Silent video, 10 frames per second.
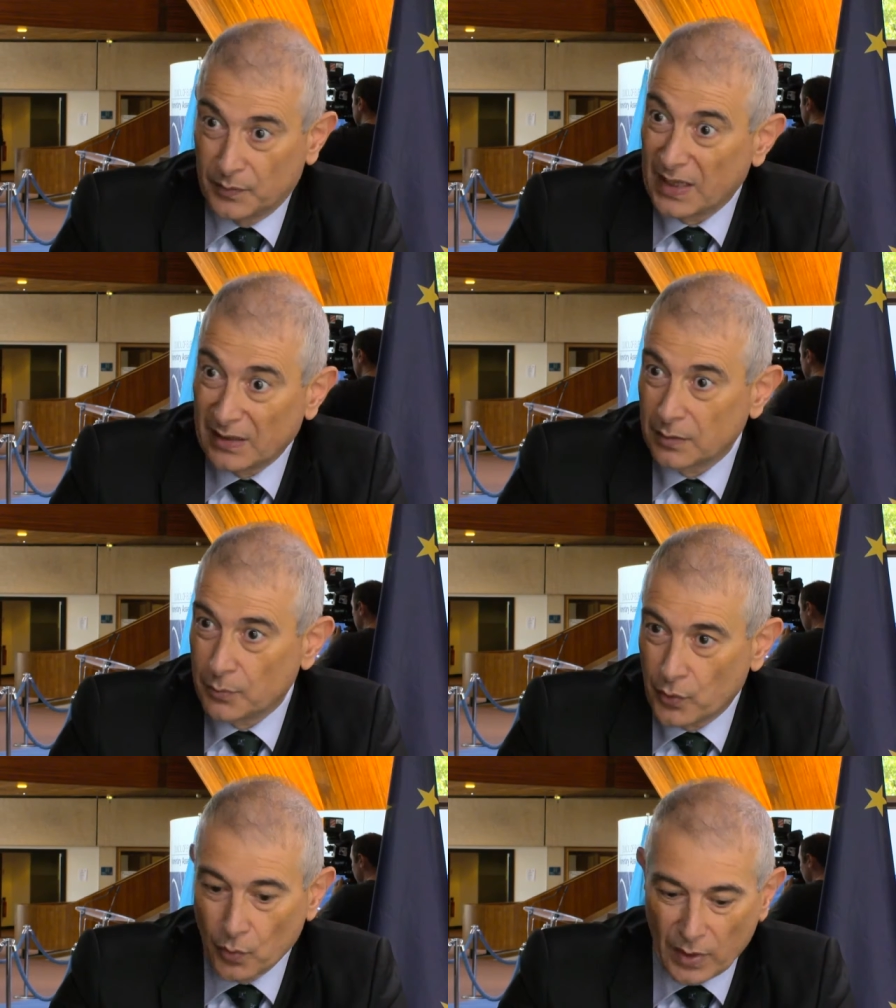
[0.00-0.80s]
cannot
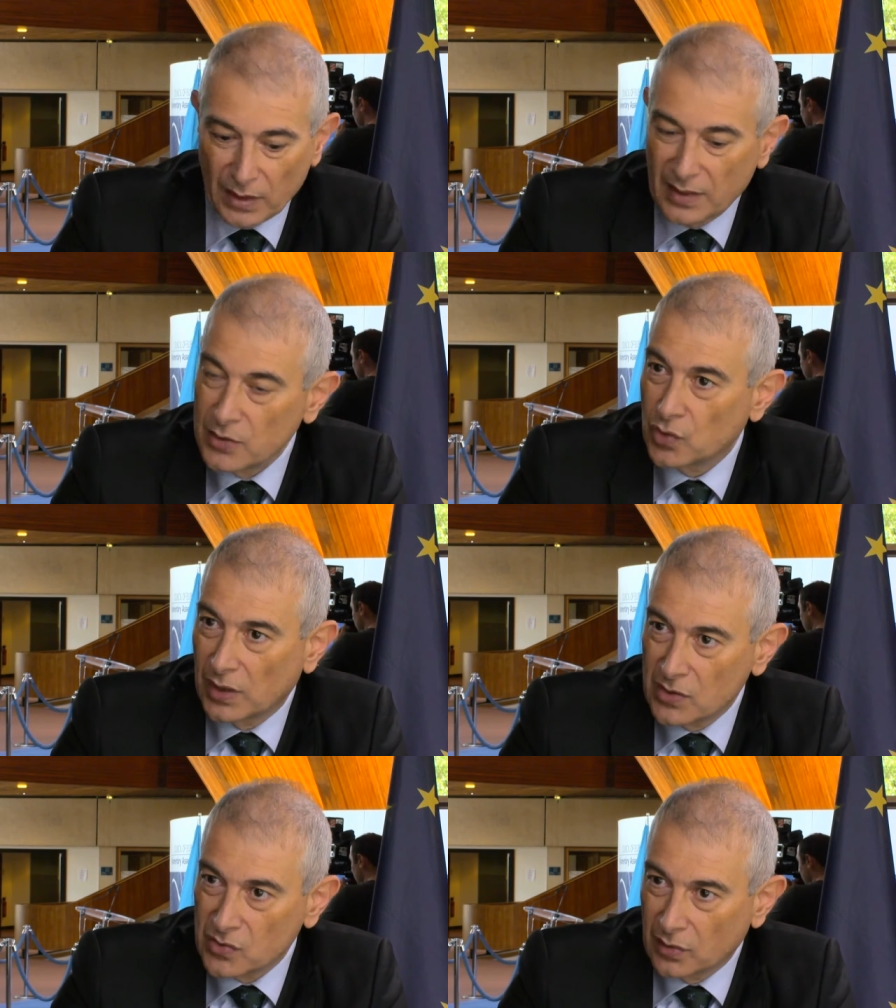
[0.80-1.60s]
provide
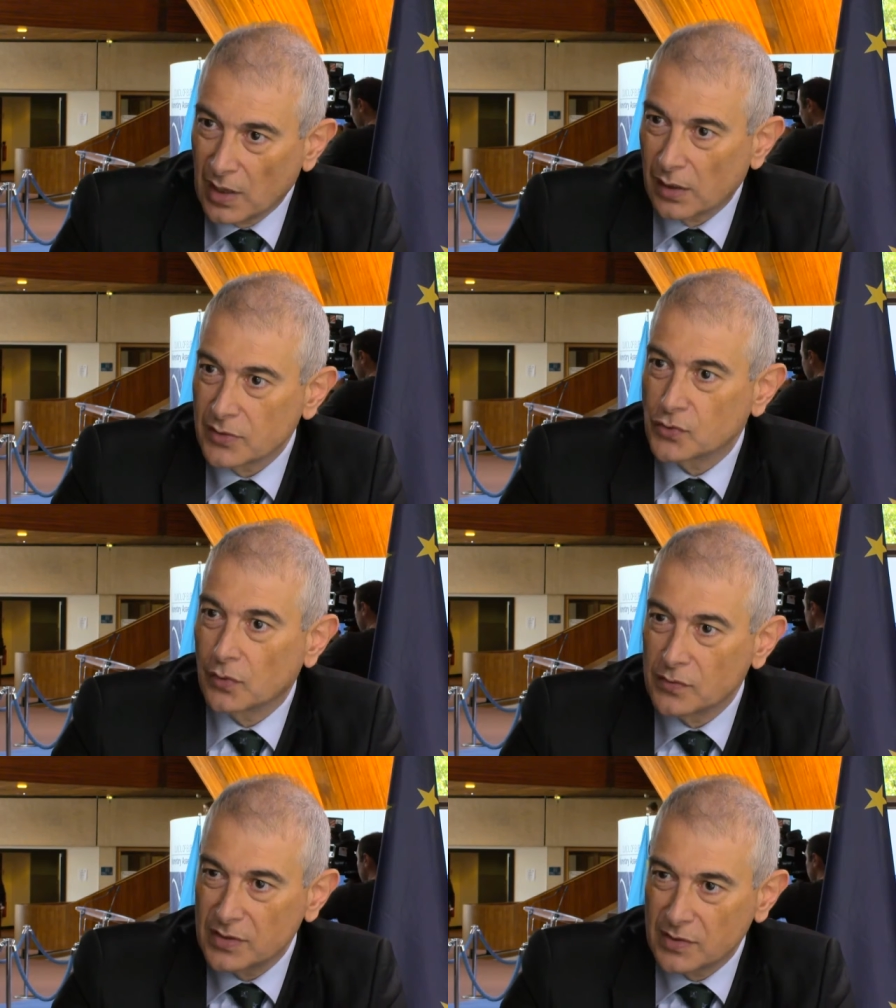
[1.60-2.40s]
education, health
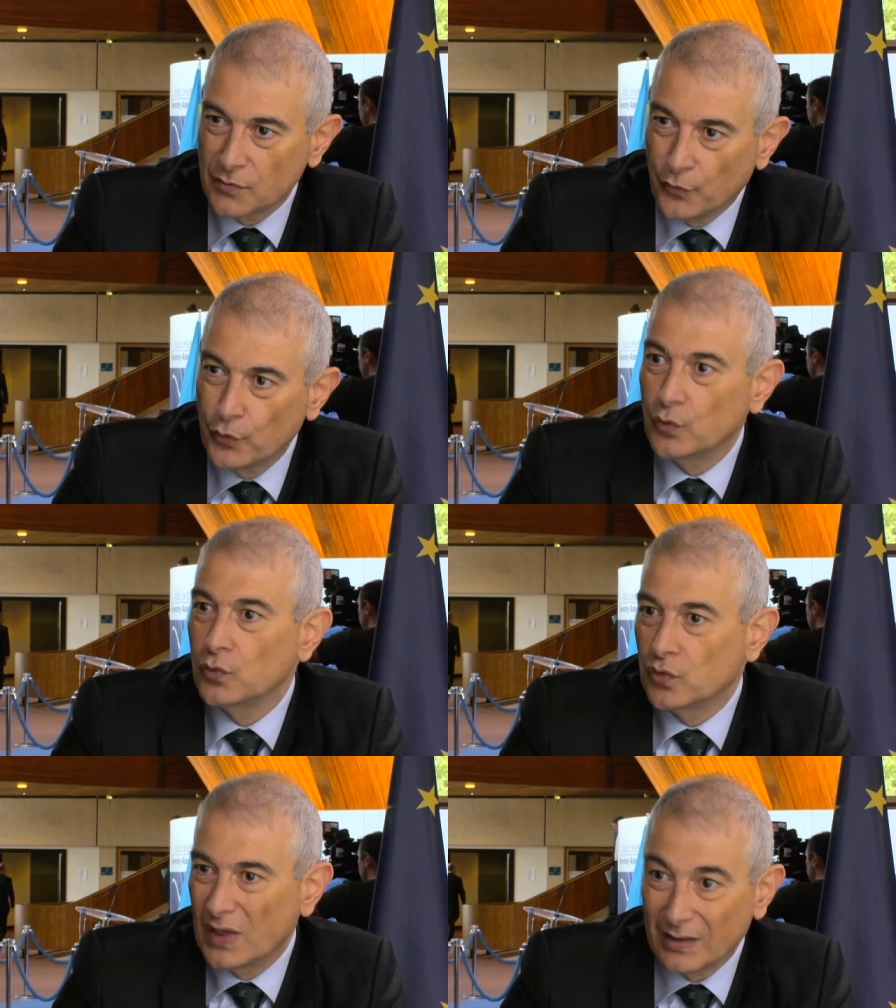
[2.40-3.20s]
services,
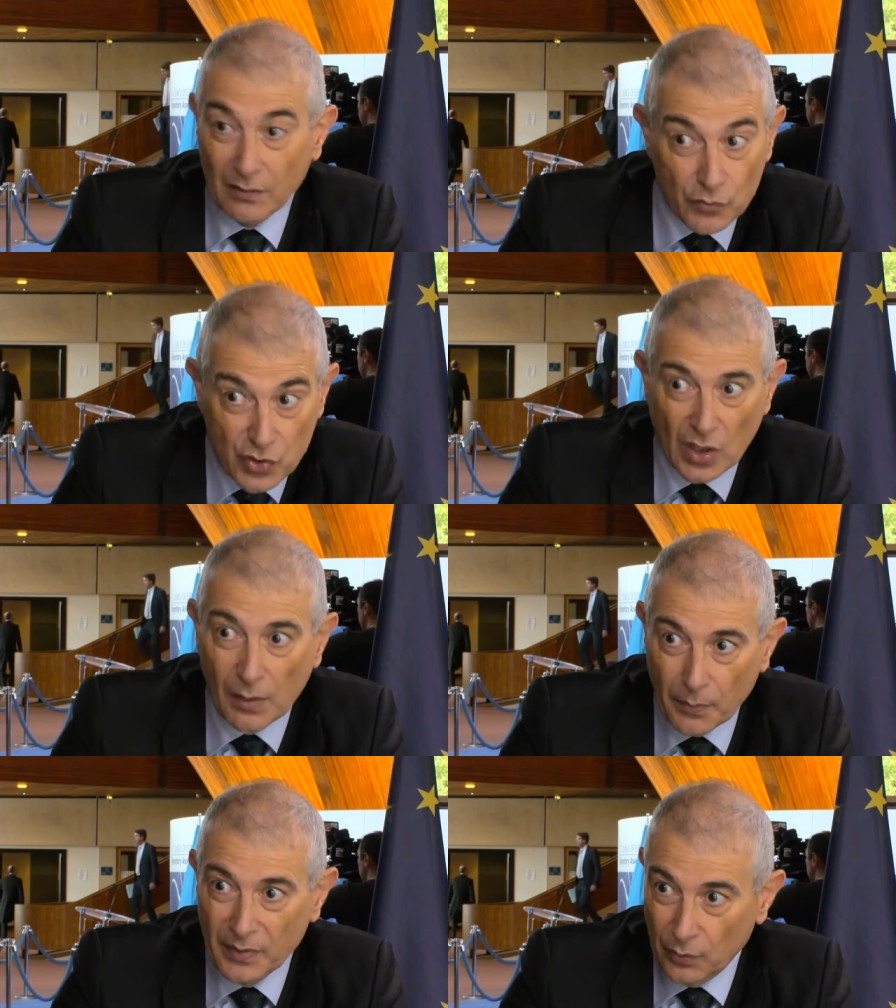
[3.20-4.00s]
food, and
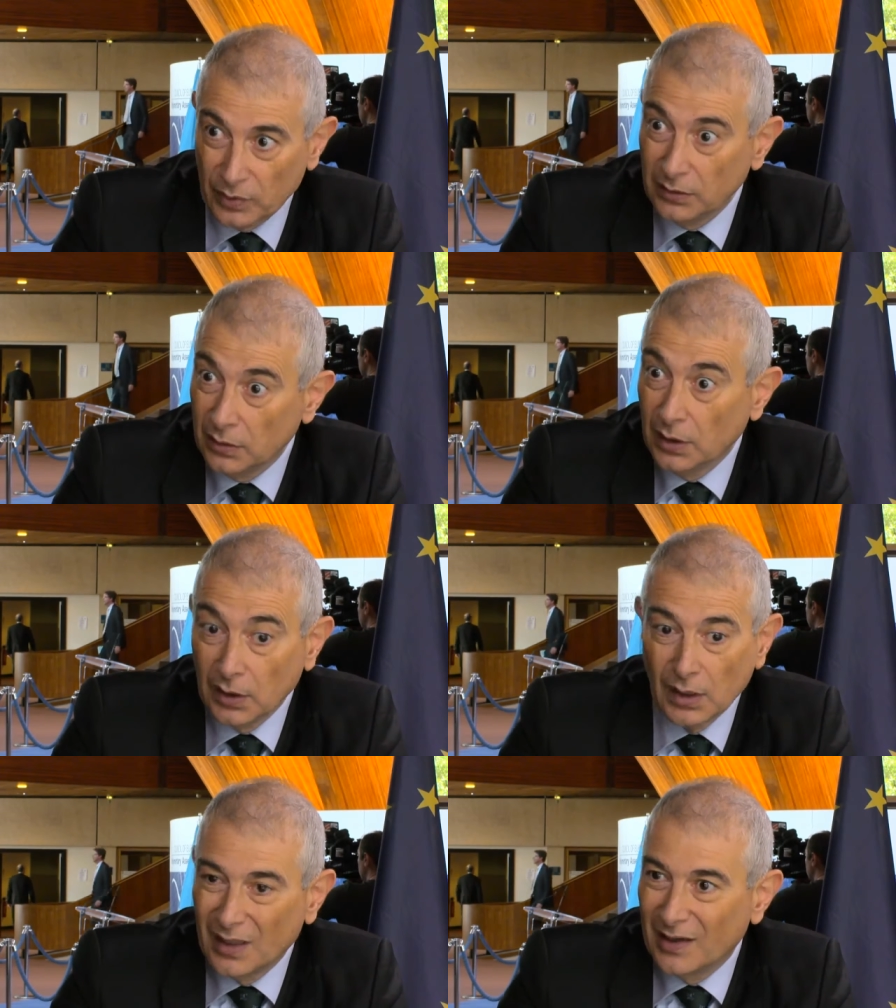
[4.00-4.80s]
job even,
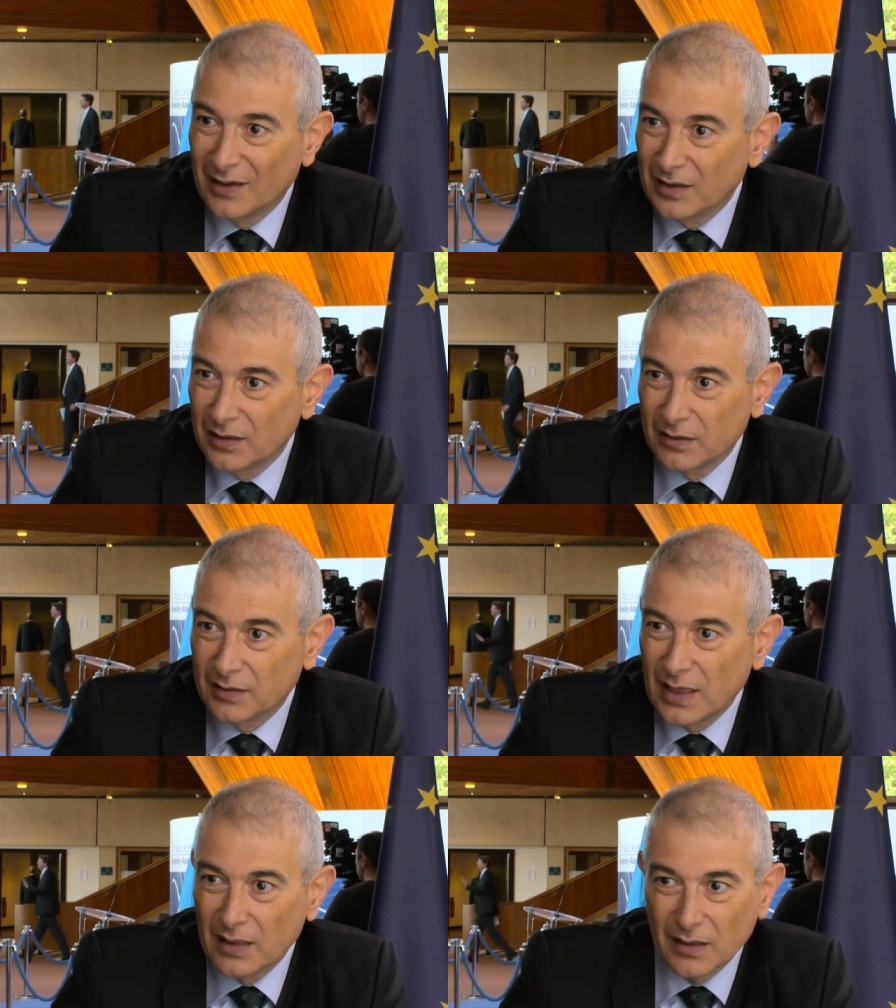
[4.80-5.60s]
uh,
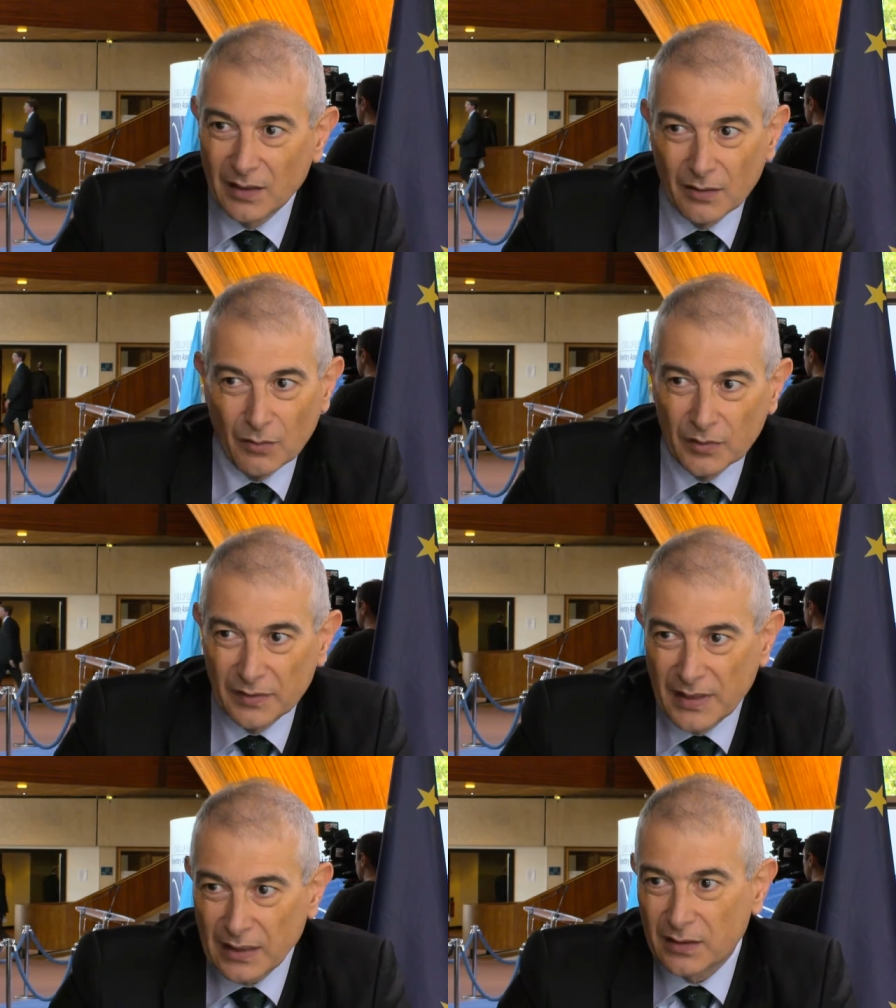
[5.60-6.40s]
they
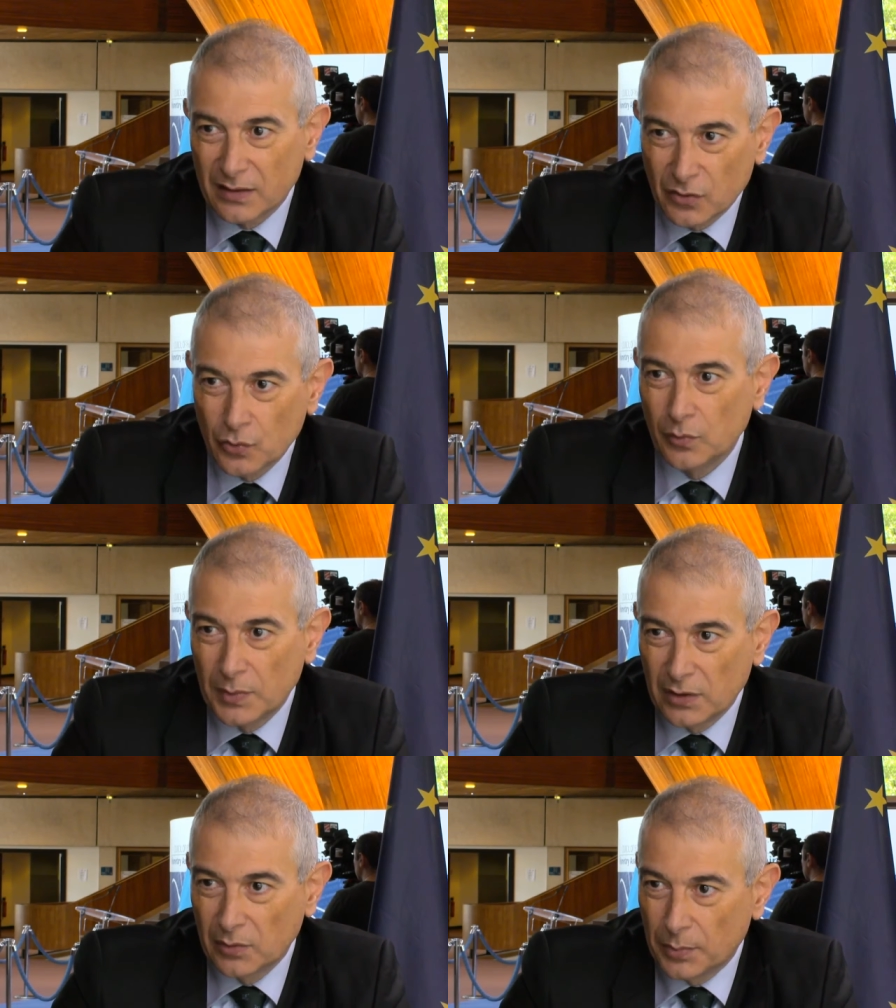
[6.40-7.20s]
that 2
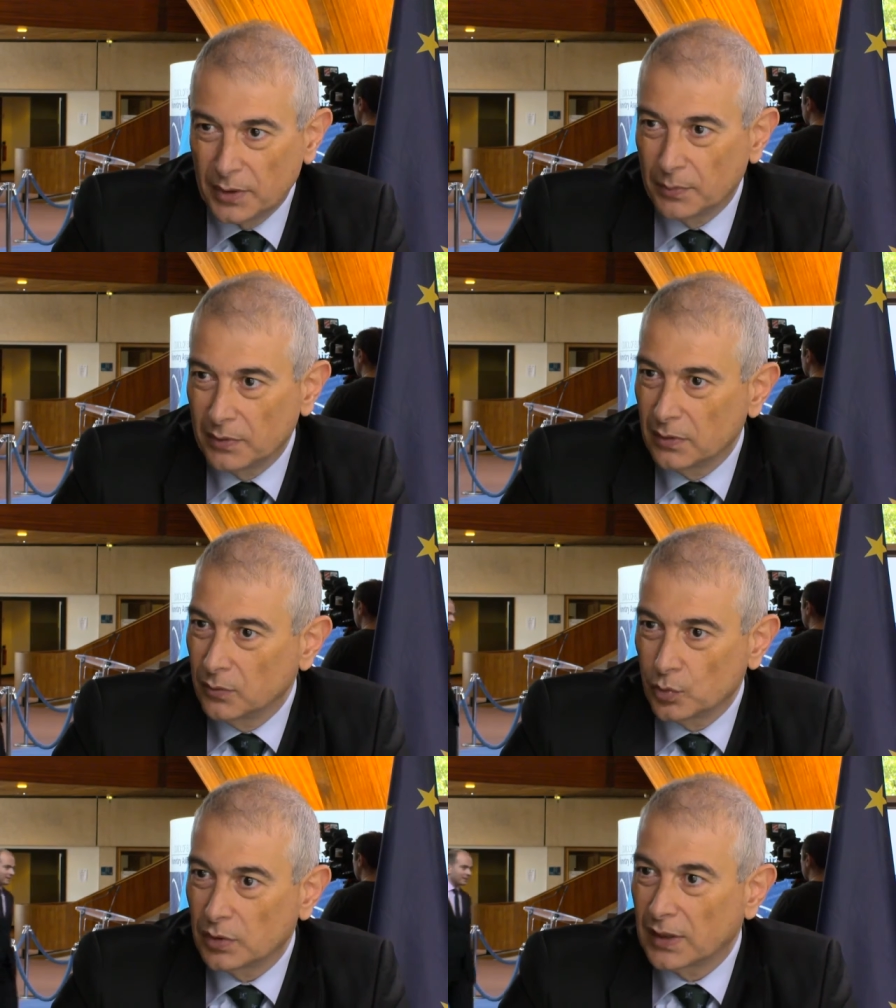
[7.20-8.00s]
million people would